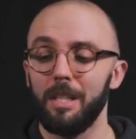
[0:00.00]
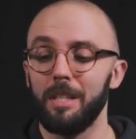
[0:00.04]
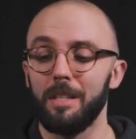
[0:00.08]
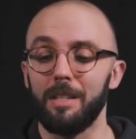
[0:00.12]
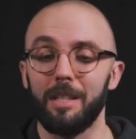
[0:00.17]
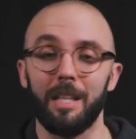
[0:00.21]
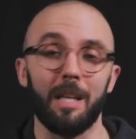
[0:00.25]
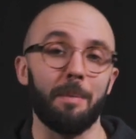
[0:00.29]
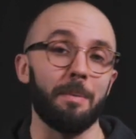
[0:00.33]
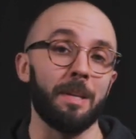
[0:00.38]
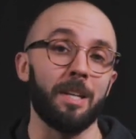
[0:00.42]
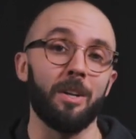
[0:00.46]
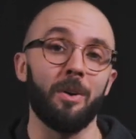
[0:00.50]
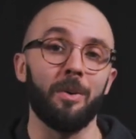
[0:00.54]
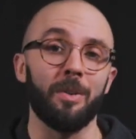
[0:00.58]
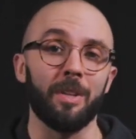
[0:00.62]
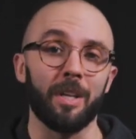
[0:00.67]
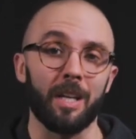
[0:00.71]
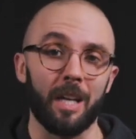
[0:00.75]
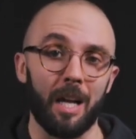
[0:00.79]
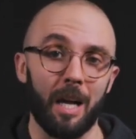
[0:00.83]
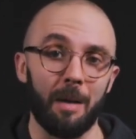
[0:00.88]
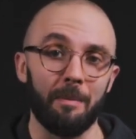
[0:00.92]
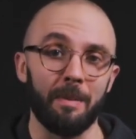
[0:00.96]
Let me know in the
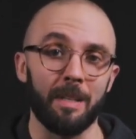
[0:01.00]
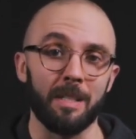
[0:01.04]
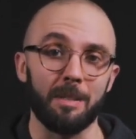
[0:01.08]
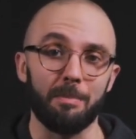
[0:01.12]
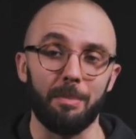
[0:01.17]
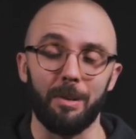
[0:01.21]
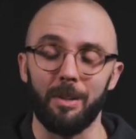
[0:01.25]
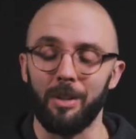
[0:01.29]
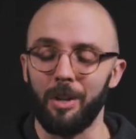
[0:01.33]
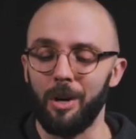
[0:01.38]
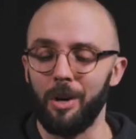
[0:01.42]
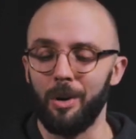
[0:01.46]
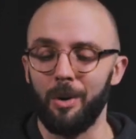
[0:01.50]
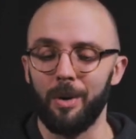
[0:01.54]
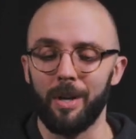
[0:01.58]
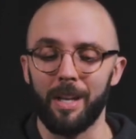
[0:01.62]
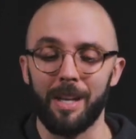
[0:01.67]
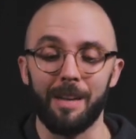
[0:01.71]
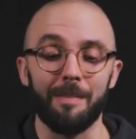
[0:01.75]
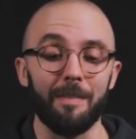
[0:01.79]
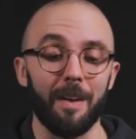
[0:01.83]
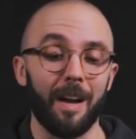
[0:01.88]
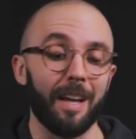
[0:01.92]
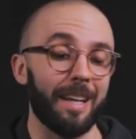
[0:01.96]
comments below.
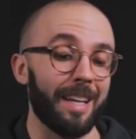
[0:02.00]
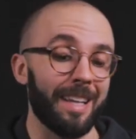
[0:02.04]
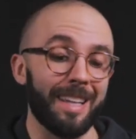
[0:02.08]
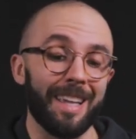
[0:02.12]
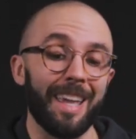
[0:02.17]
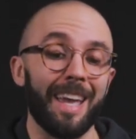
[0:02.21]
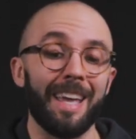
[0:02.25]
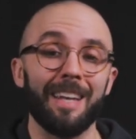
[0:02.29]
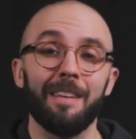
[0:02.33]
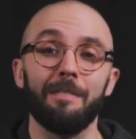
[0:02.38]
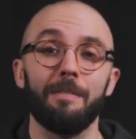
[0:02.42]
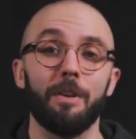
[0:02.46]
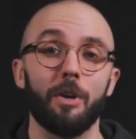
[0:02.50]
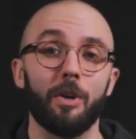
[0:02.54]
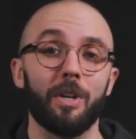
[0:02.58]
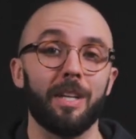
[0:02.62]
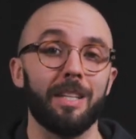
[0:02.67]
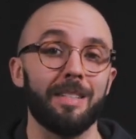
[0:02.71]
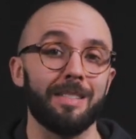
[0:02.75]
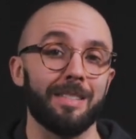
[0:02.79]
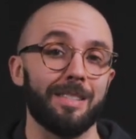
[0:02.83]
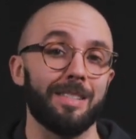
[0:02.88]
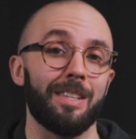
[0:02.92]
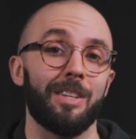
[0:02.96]
And again, if you're
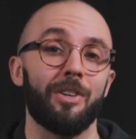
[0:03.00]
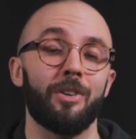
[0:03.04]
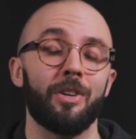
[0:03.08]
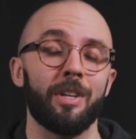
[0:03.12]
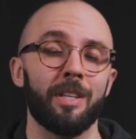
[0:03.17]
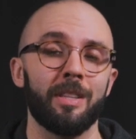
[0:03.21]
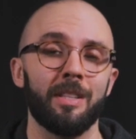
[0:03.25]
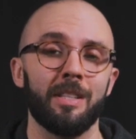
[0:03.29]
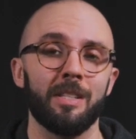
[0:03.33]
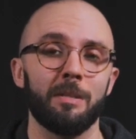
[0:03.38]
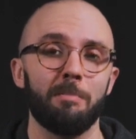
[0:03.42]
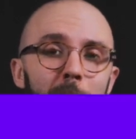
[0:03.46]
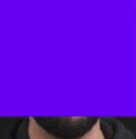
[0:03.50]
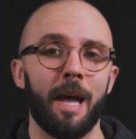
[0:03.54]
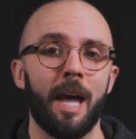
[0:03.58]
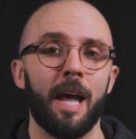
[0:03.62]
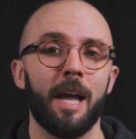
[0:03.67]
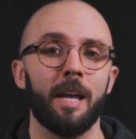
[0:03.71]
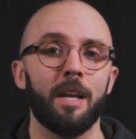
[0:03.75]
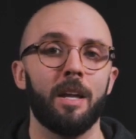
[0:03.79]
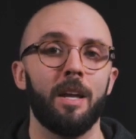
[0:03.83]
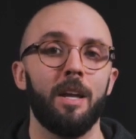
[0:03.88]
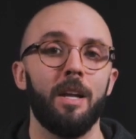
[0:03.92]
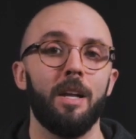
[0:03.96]
considering this
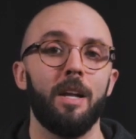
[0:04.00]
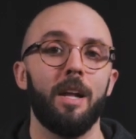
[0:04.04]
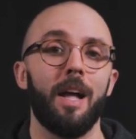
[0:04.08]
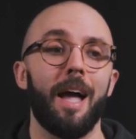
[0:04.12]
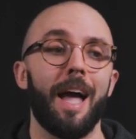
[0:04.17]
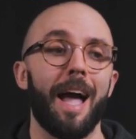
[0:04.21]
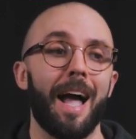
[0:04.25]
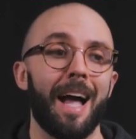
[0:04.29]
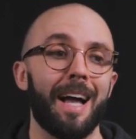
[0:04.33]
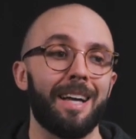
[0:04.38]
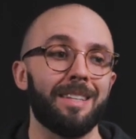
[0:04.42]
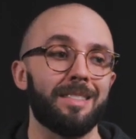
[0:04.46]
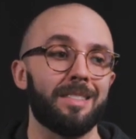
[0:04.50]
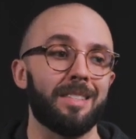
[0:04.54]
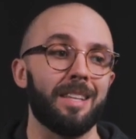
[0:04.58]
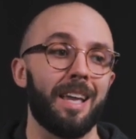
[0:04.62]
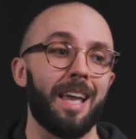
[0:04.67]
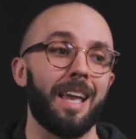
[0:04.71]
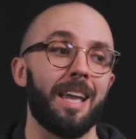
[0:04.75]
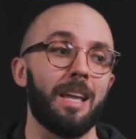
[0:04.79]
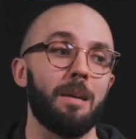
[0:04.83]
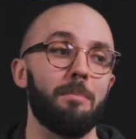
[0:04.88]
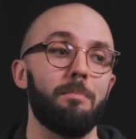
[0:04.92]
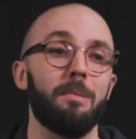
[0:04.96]
bag as
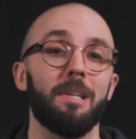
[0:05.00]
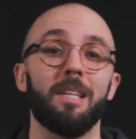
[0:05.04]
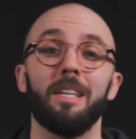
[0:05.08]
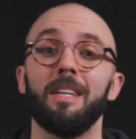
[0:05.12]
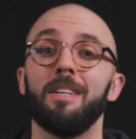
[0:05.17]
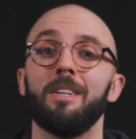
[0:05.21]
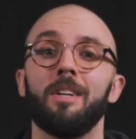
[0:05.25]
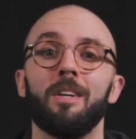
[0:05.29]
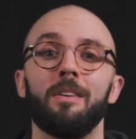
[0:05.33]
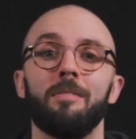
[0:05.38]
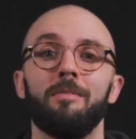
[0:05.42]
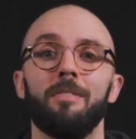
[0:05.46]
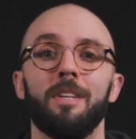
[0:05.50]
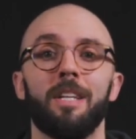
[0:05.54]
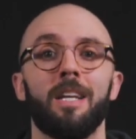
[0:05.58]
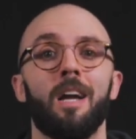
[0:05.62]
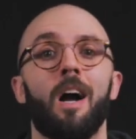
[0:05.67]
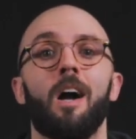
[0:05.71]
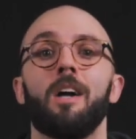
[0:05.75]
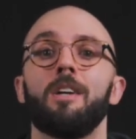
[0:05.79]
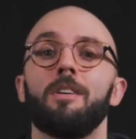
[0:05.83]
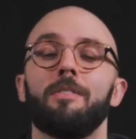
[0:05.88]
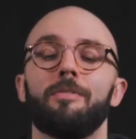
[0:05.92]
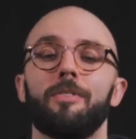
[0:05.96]
a beginner
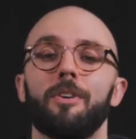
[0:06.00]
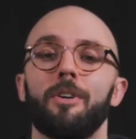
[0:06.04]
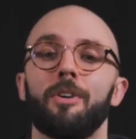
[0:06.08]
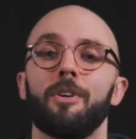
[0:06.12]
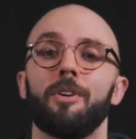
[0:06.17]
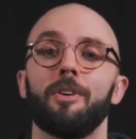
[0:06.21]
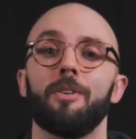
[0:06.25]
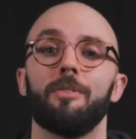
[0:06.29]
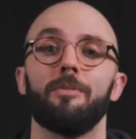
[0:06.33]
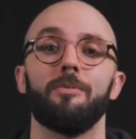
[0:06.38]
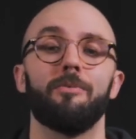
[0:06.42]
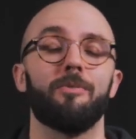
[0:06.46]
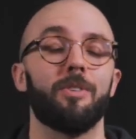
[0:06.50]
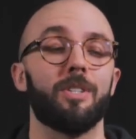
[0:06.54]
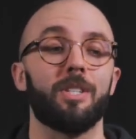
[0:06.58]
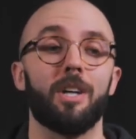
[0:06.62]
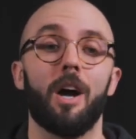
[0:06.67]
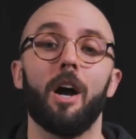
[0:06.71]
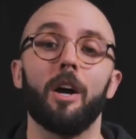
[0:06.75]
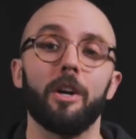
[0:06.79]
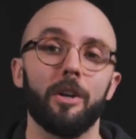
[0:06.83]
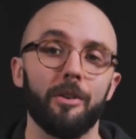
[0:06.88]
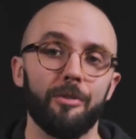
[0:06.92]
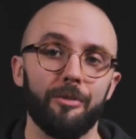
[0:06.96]
videographer,
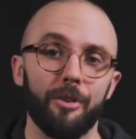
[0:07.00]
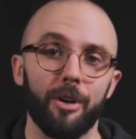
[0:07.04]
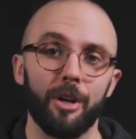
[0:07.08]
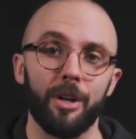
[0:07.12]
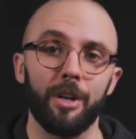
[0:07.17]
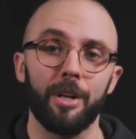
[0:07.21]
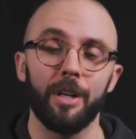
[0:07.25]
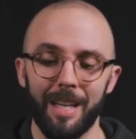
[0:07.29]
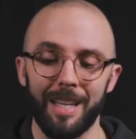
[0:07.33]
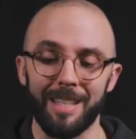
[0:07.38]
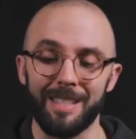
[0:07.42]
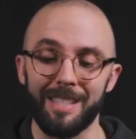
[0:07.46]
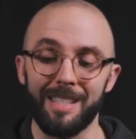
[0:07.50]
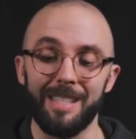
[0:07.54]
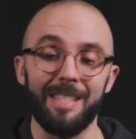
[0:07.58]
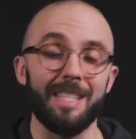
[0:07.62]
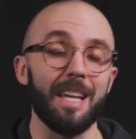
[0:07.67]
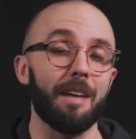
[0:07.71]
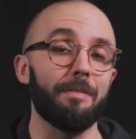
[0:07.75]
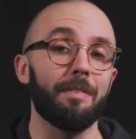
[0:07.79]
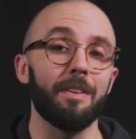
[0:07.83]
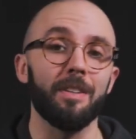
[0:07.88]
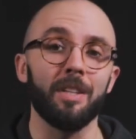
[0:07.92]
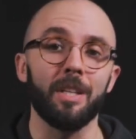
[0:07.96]
photographer, it's
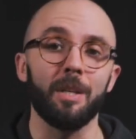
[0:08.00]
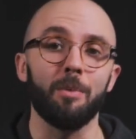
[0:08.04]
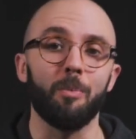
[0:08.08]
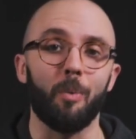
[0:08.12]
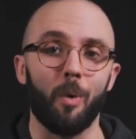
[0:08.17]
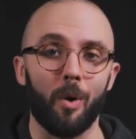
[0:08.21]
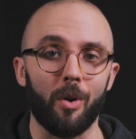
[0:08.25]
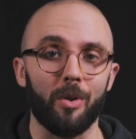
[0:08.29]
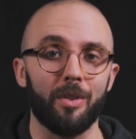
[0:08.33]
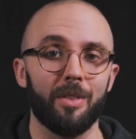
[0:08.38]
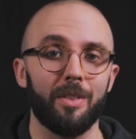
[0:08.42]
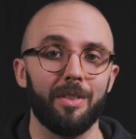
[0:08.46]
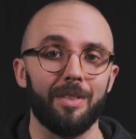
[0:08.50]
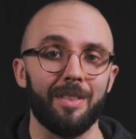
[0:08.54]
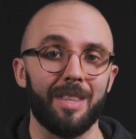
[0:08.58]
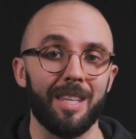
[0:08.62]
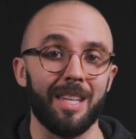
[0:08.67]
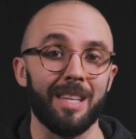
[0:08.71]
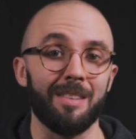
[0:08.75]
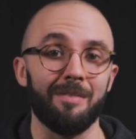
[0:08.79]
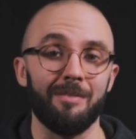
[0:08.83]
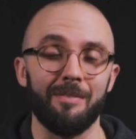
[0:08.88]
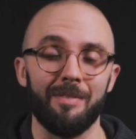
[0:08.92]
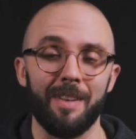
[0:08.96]
definitely worth the
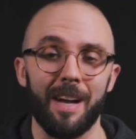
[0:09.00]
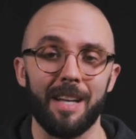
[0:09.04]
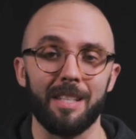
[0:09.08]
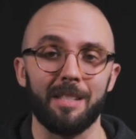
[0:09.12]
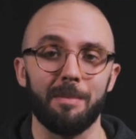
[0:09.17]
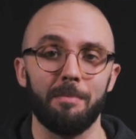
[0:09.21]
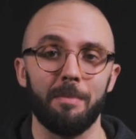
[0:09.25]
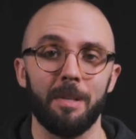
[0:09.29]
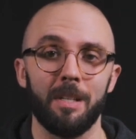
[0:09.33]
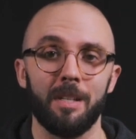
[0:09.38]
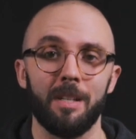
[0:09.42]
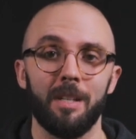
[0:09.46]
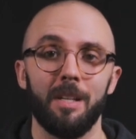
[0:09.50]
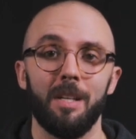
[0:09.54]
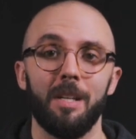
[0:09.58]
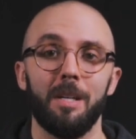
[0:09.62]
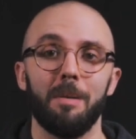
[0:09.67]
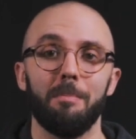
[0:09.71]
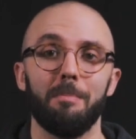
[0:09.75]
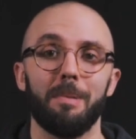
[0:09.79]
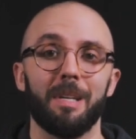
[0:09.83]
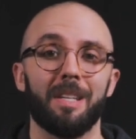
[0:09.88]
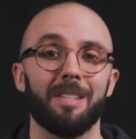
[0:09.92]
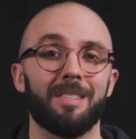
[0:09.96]
investment
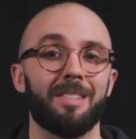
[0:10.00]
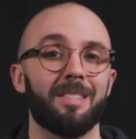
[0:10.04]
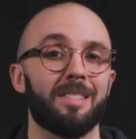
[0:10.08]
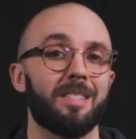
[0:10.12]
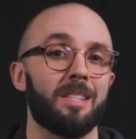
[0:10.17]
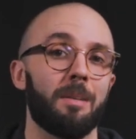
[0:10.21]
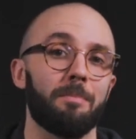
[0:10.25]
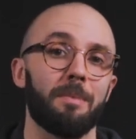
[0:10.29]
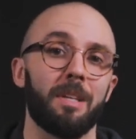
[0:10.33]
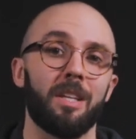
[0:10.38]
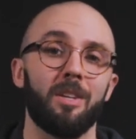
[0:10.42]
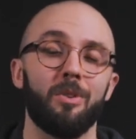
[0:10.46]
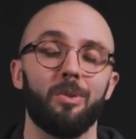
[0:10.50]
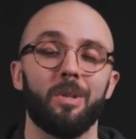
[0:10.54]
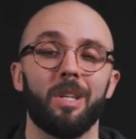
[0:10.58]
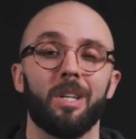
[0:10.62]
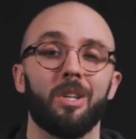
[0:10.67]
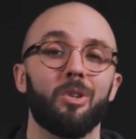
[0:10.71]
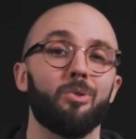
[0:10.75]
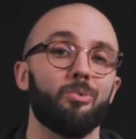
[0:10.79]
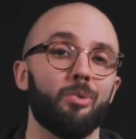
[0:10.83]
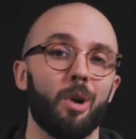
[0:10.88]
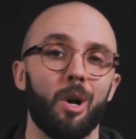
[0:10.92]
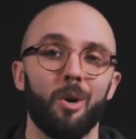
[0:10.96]
because it's something you
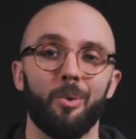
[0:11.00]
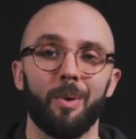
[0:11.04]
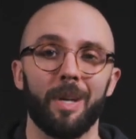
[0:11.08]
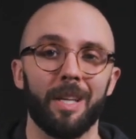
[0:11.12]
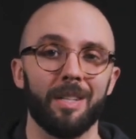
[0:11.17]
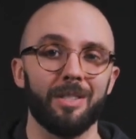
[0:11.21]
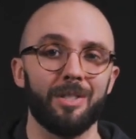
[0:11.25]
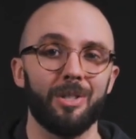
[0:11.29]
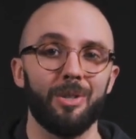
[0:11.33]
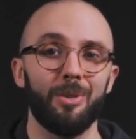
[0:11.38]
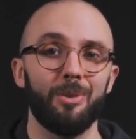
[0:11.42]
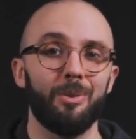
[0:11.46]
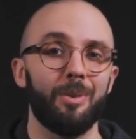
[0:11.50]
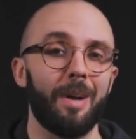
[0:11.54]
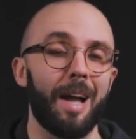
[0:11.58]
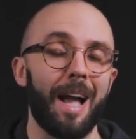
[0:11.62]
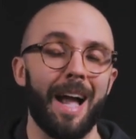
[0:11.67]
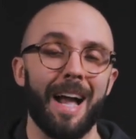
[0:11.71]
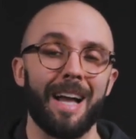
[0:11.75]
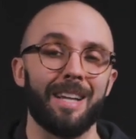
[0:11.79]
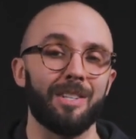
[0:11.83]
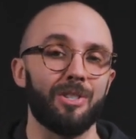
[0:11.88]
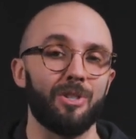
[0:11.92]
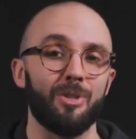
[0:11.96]
can grow into
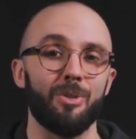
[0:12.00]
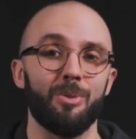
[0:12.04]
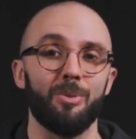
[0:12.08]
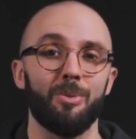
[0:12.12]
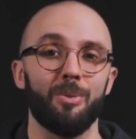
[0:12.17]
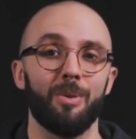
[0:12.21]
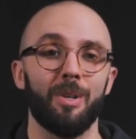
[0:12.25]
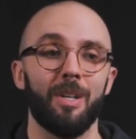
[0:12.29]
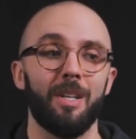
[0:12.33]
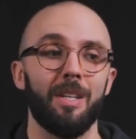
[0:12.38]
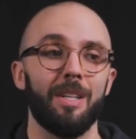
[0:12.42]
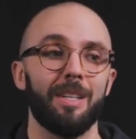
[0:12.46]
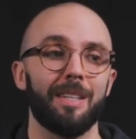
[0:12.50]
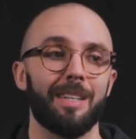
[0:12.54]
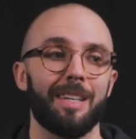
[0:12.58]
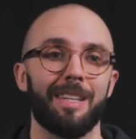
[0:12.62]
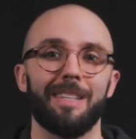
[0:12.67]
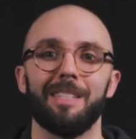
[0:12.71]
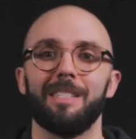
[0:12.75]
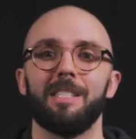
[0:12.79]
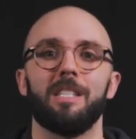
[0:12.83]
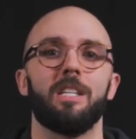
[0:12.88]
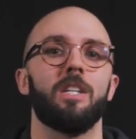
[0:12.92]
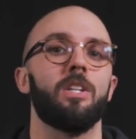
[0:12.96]
as you
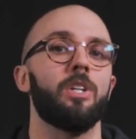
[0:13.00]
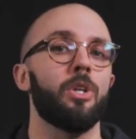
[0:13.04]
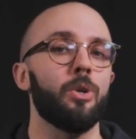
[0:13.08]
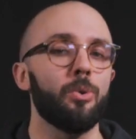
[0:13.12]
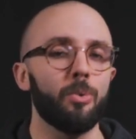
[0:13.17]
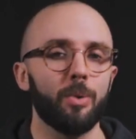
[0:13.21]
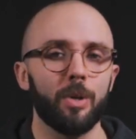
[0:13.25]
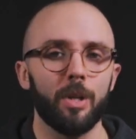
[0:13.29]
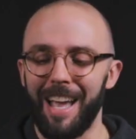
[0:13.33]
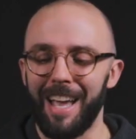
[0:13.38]
continue.